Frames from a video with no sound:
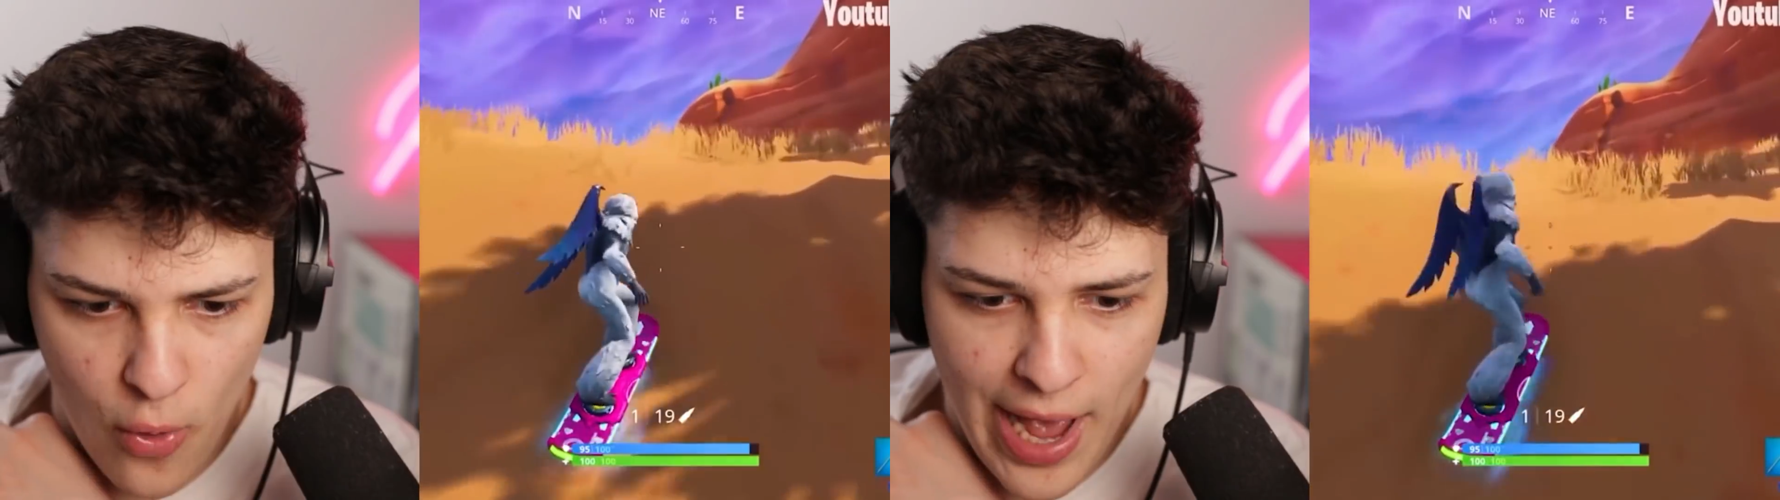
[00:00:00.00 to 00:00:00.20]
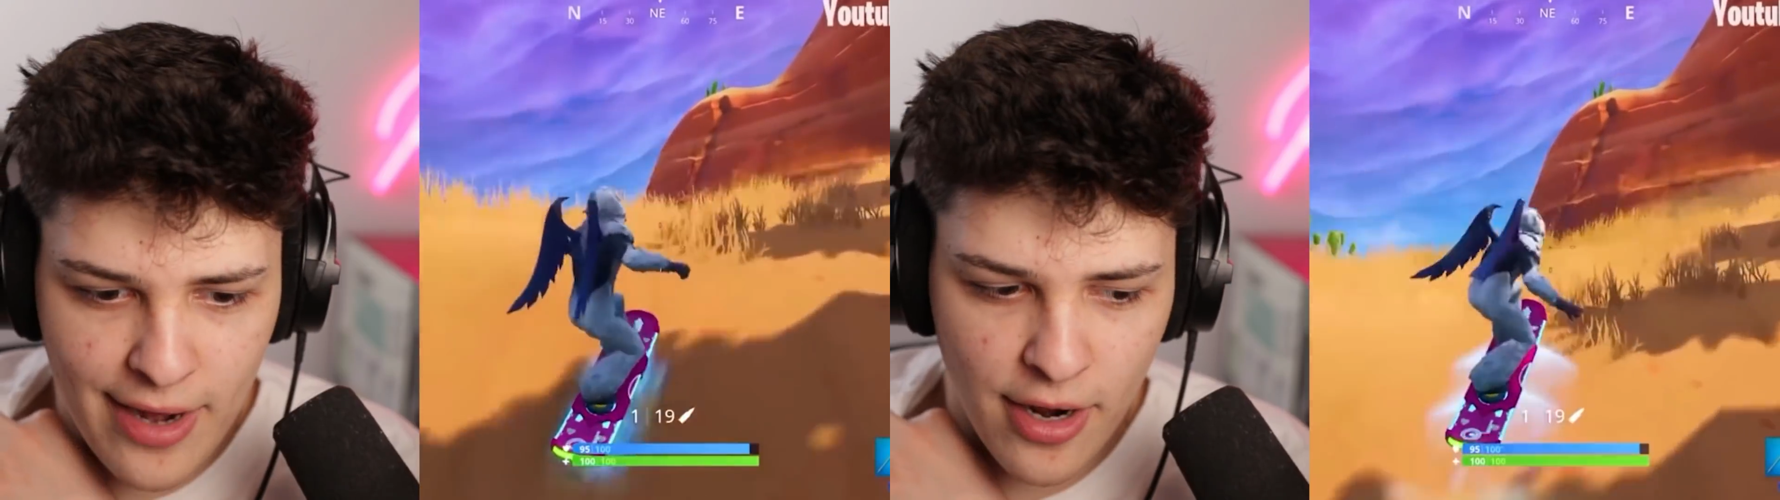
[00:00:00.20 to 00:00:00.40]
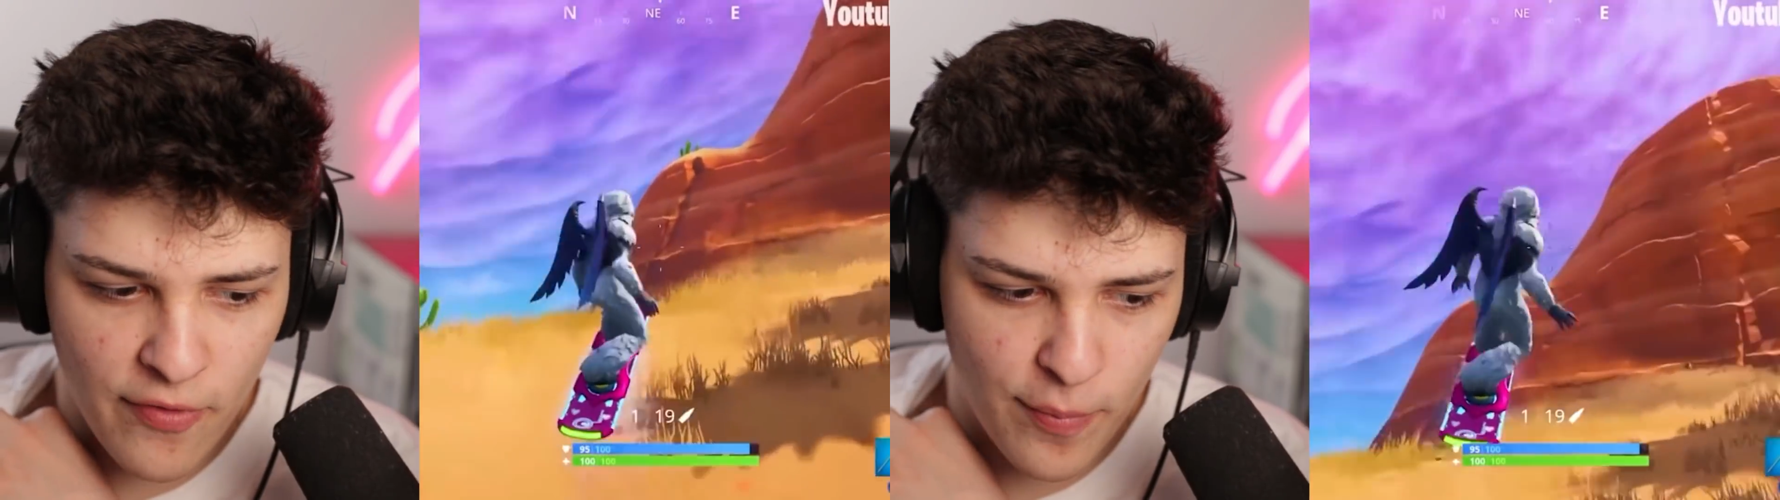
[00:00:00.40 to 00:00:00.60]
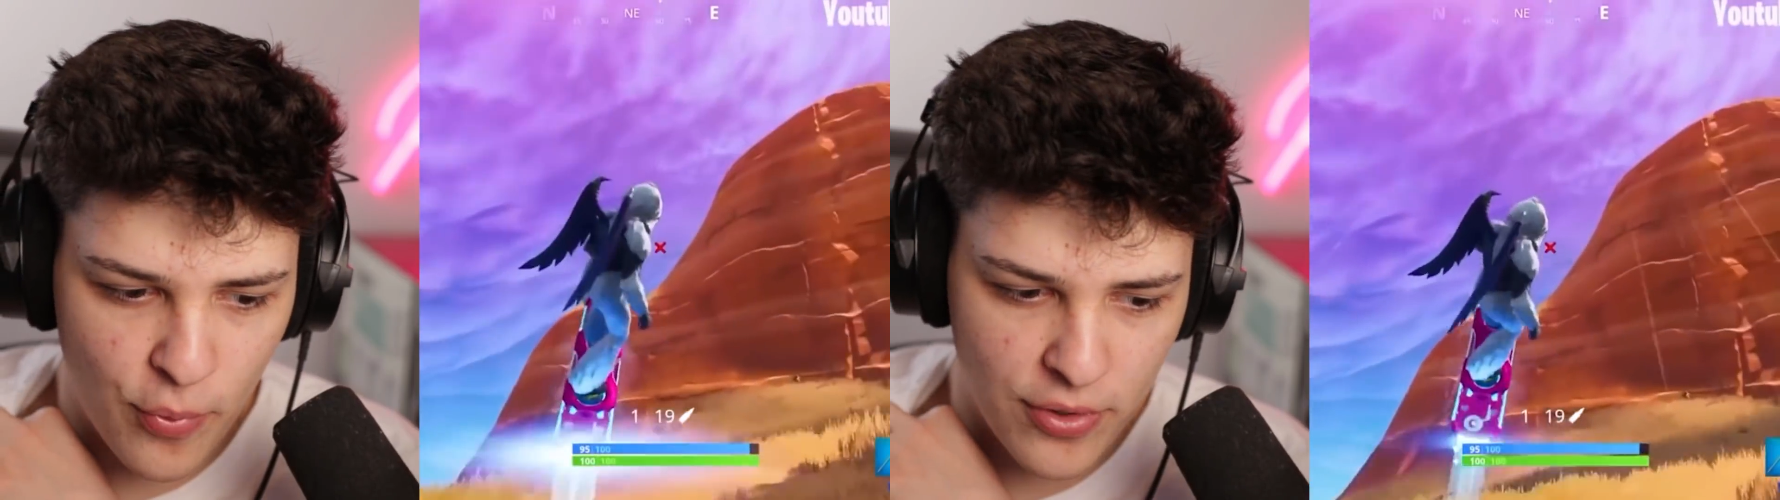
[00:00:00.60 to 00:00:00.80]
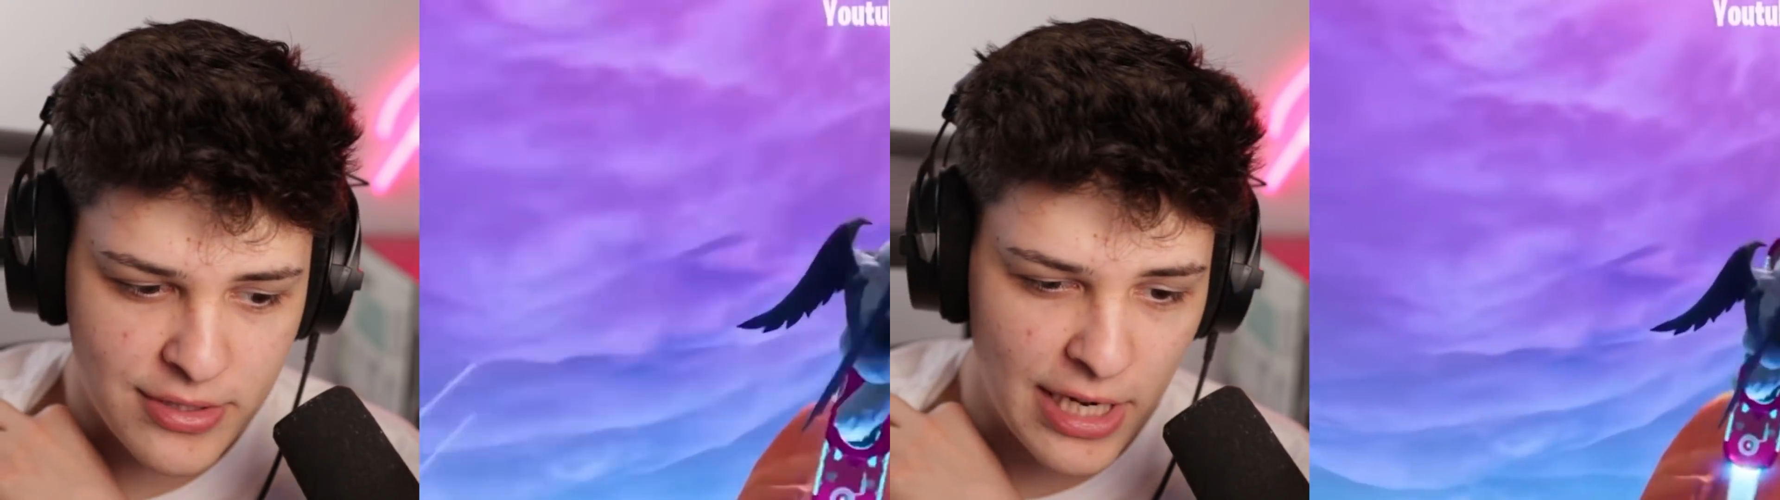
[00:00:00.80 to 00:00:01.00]
Oh, and
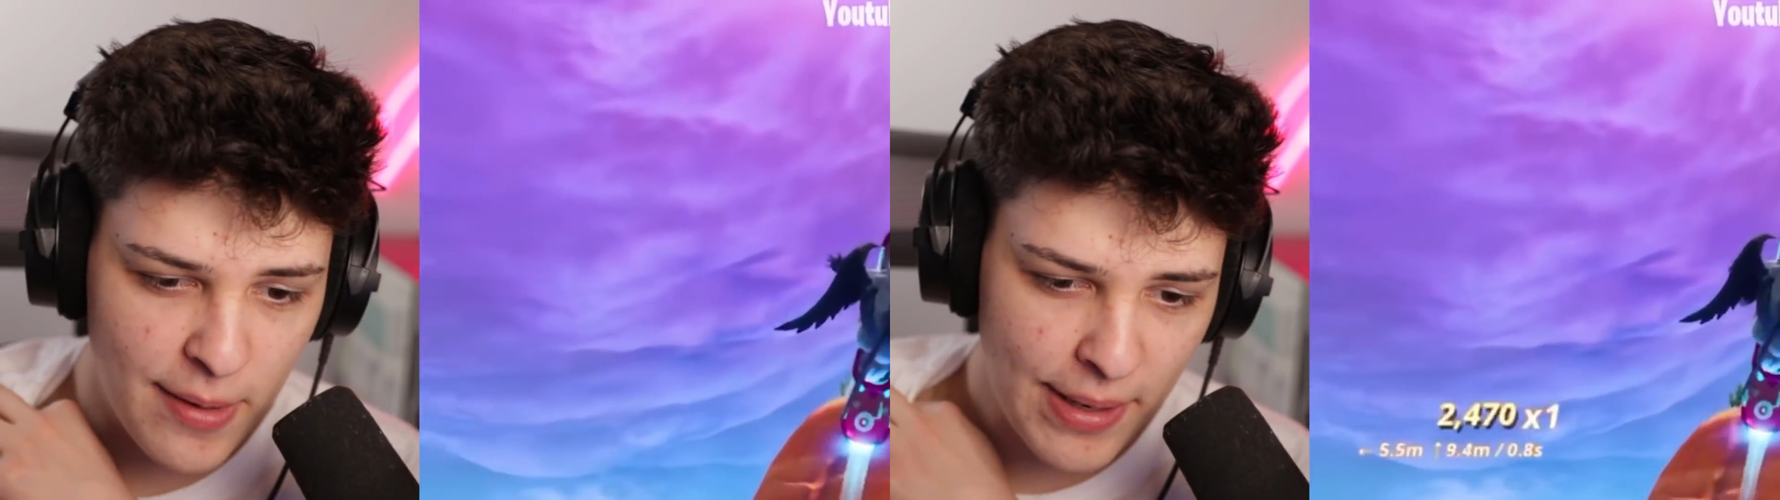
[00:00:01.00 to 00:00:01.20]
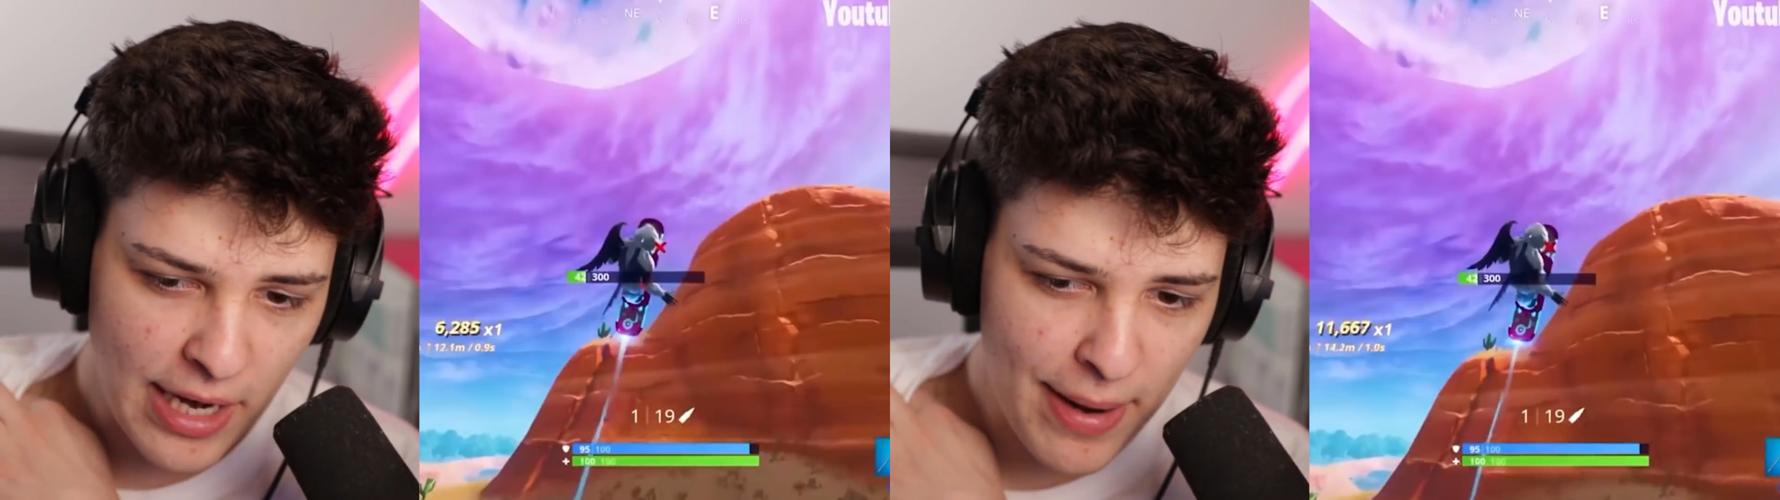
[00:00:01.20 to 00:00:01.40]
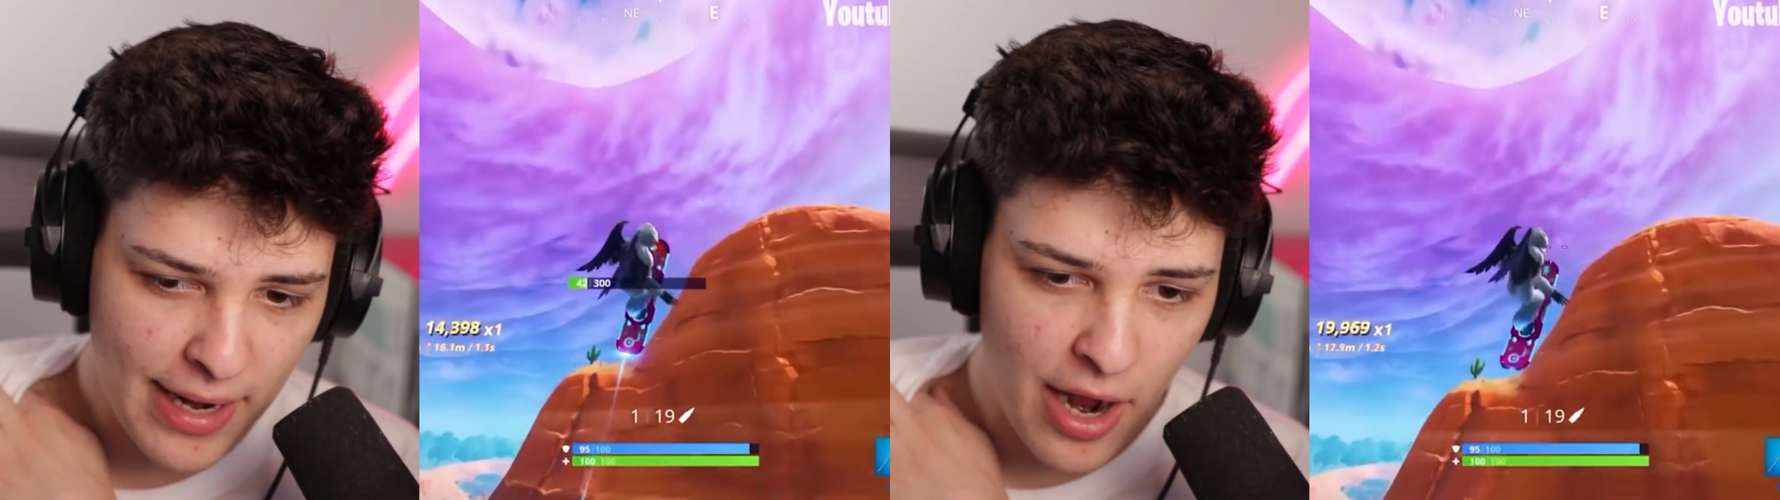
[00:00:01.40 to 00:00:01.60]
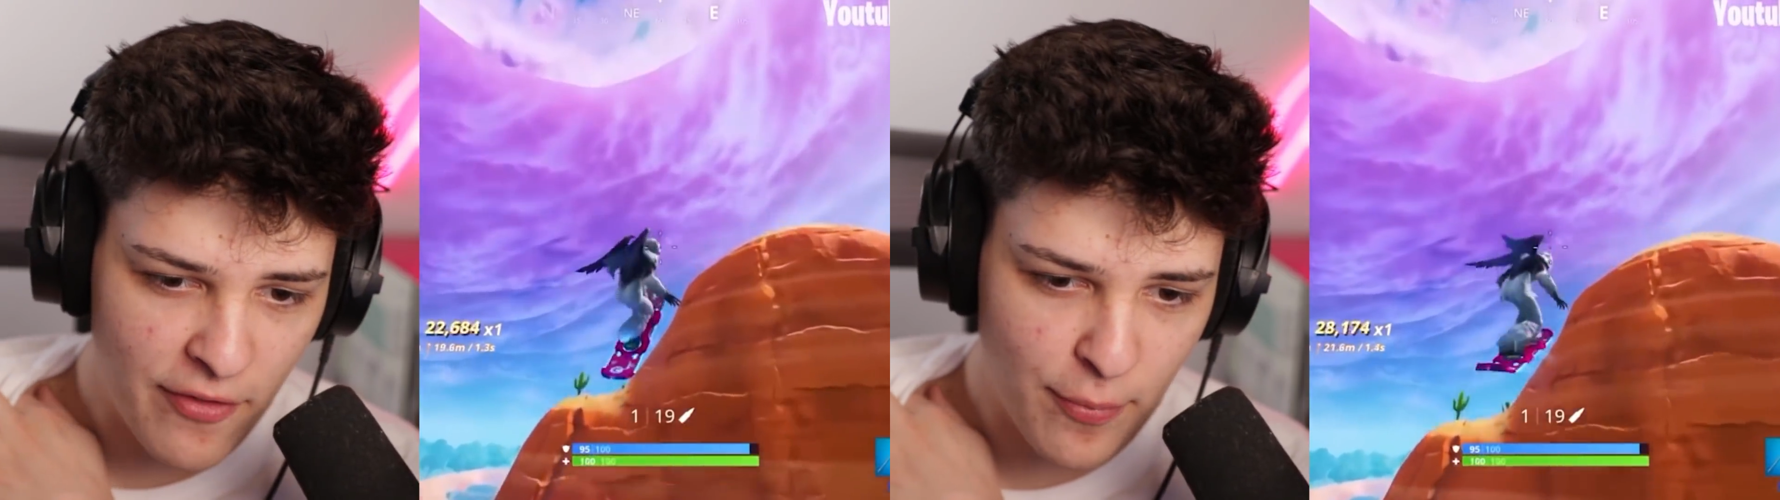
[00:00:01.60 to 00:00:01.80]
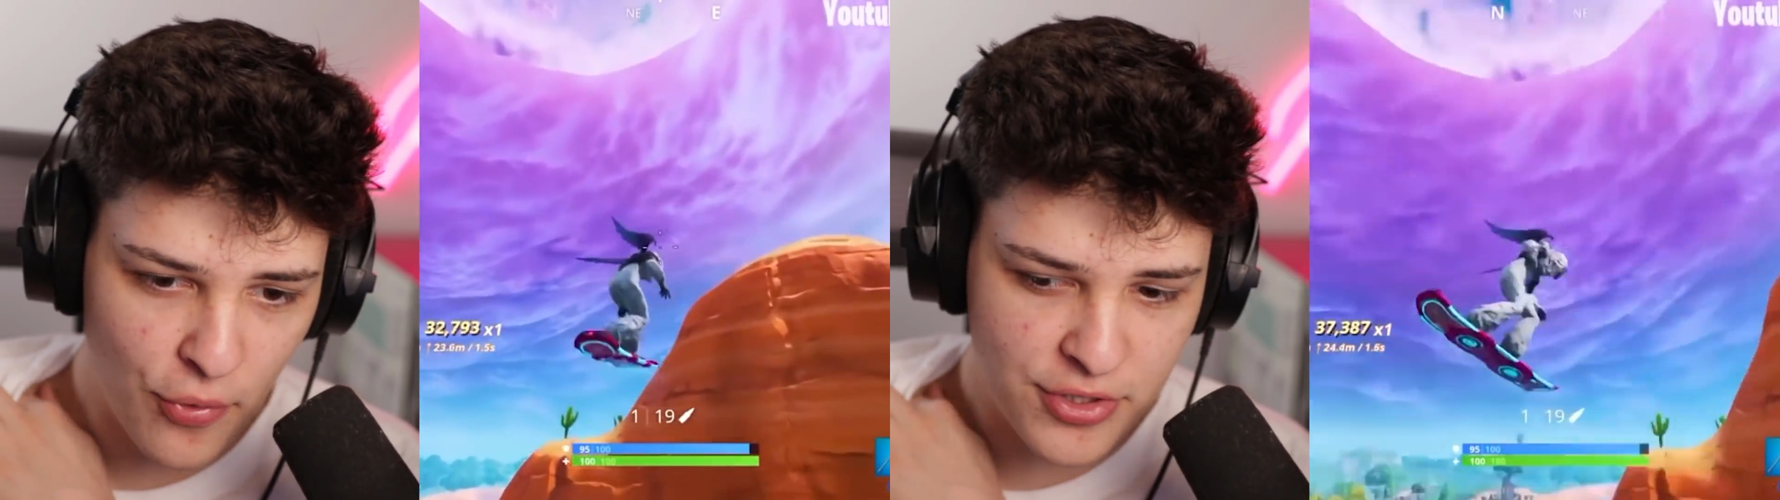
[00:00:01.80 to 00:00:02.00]
hoverboards. They need to bring back
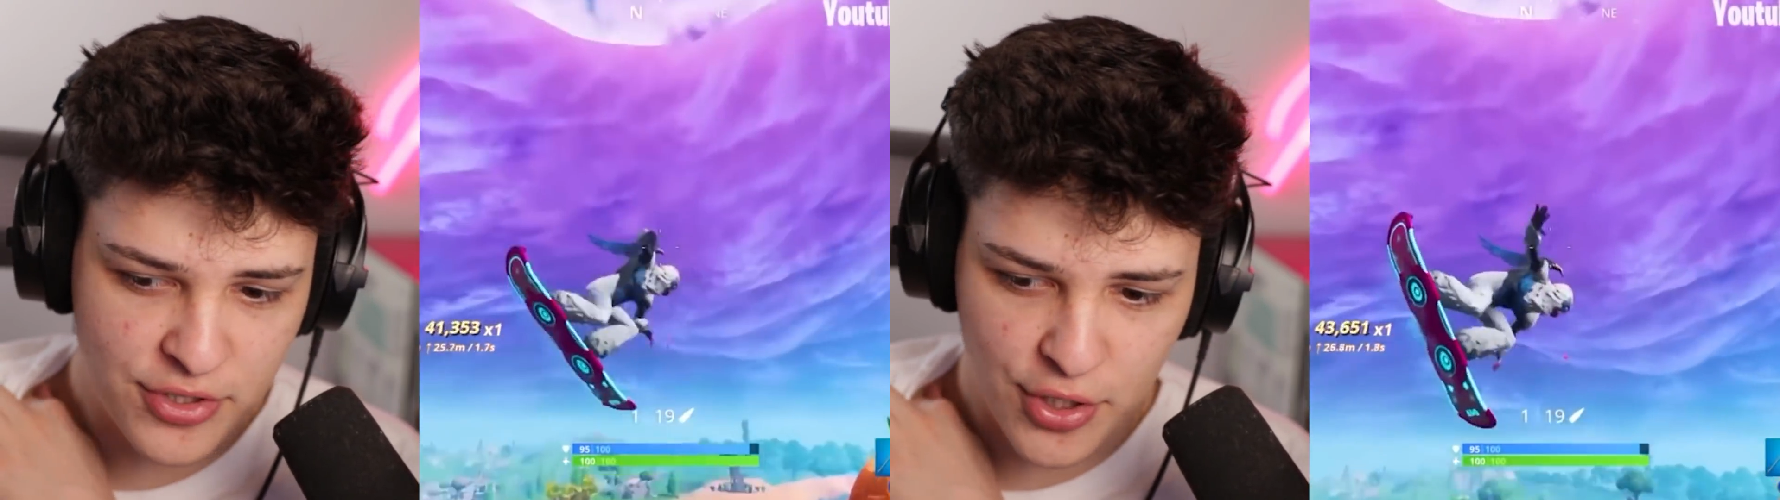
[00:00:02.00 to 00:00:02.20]
hoverboards